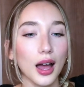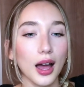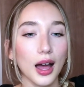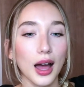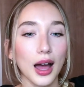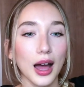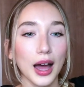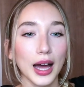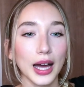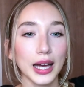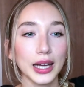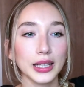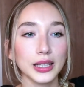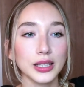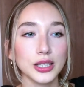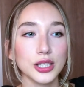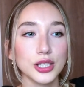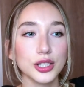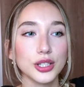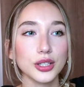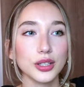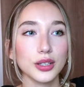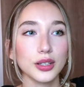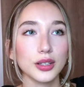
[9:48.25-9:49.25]

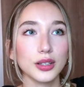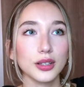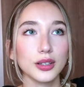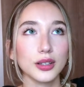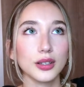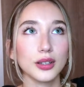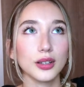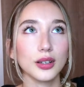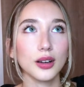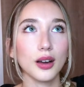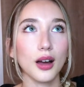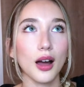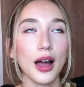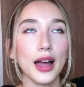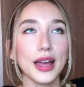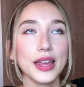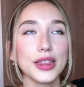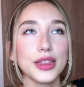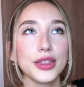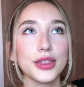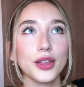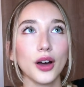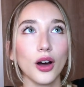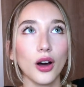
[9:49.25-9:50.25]
And I
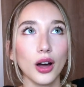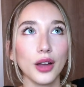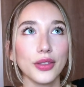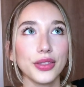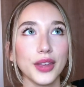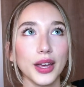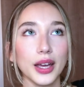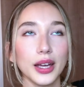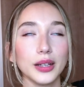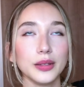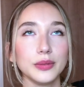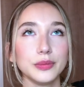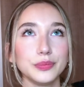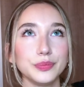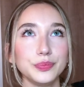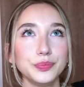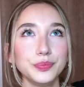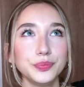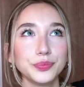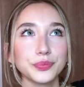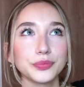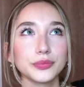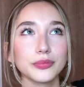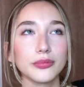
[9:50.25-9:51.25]
thought that,
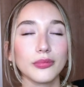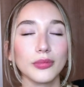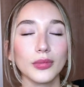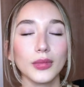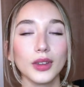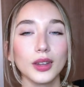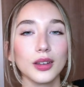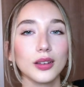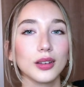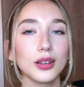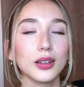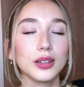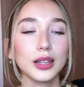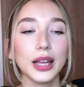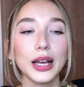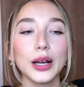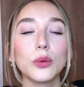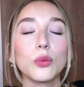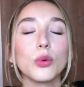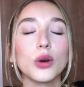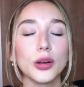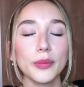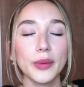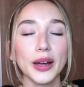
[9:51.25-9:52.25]
like,
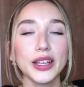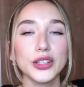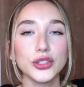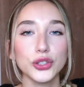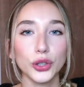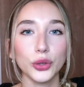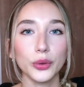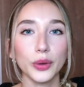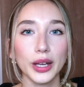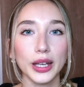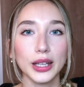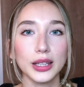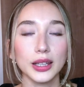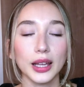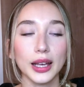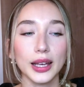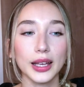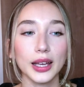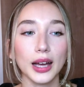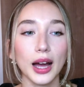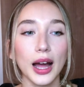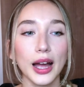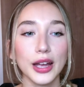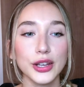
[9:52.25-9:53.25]
what am I doing?
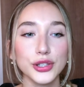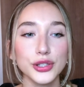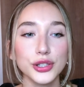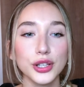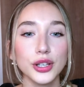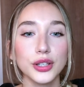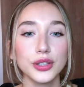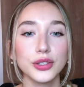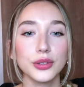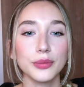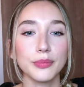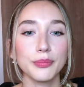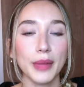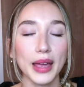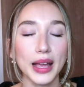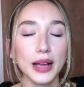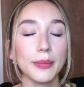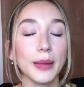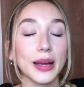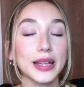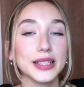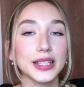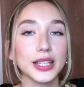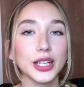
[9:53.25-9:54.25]
Like, I should make
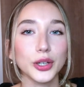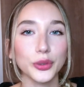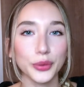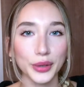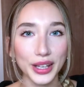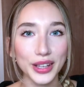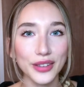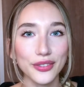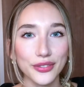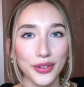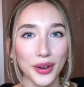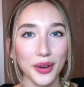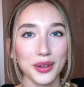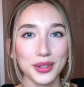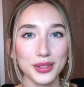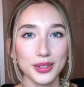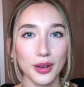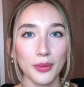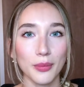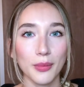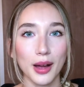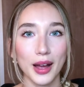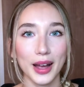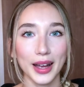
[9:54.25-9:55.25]
my degree focus
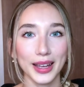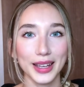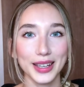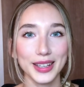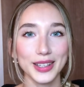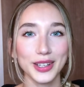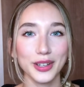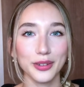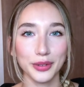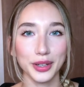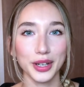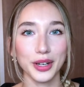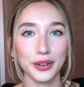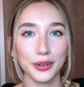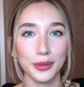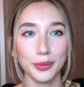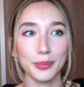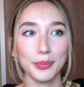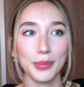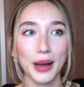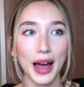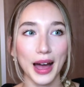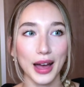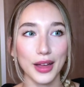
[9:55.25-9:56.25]
on my career
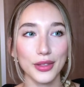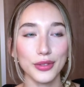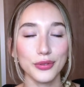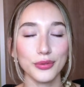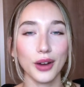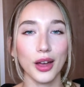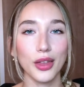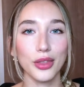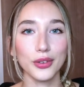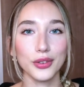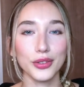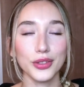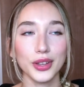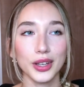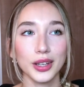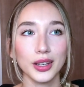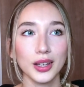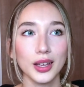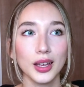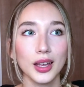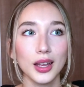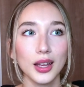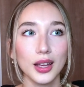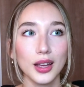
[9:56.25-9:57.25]
path rather than
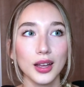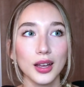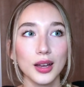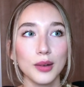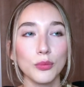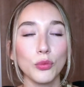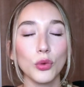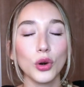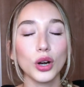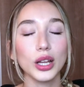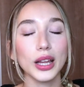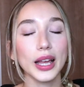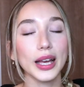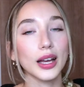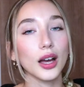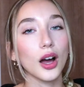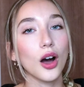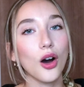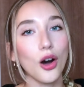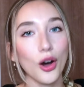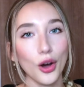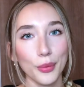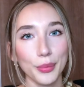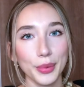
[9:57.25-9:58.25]
more like a
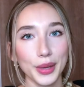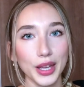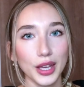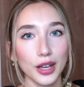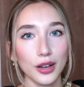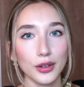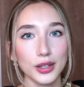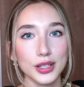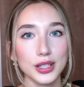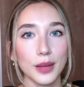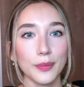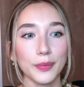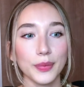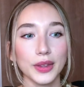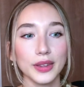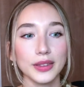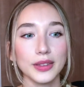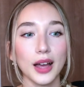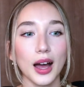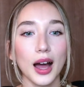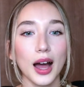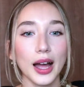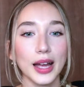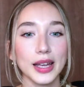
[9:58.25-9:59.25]
hobby or something
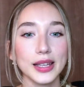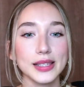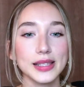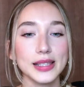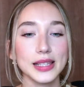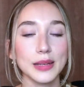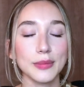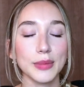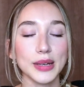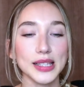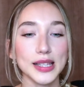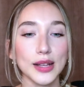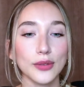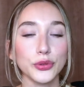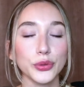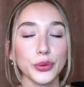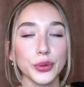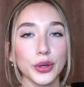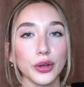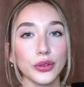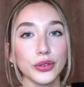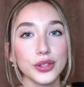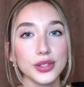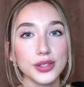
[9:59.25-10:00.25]
that I see myself
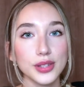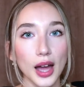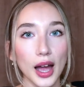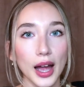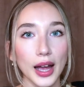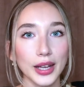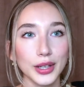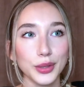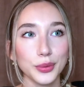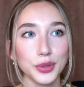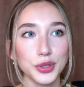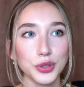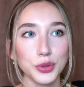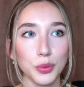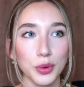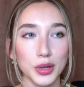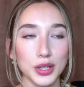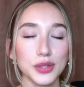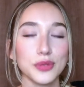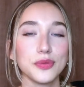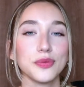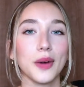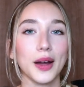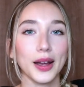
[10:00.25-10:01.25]
doing on the side, which
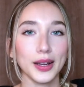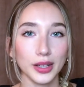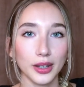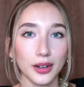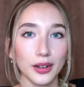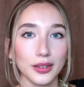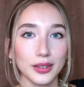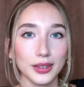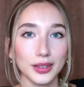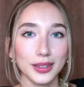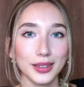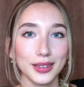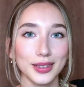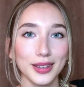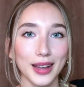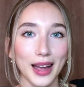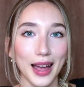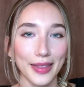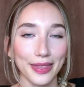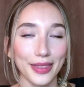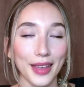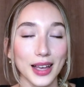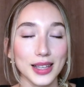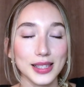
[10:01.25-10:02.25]
was fine art
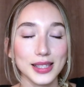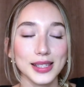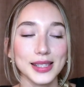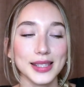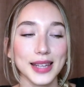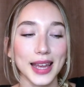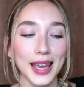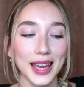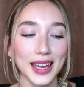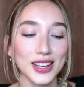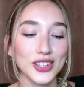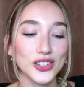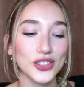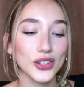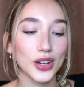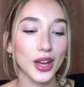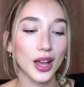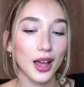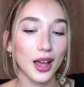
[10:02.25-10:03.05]
at that stage.